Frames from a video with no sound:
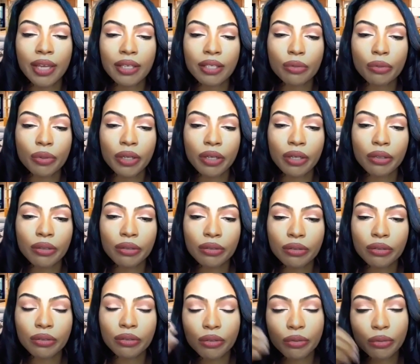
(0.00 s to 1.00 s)
where
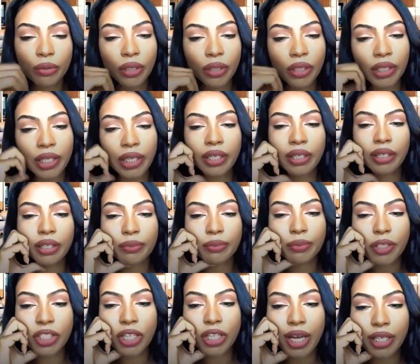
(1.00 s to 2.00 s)
we're letting them
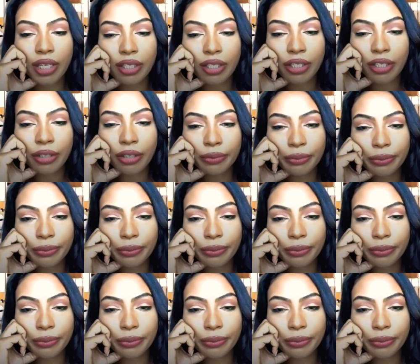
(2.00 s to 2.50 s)
shine, you know?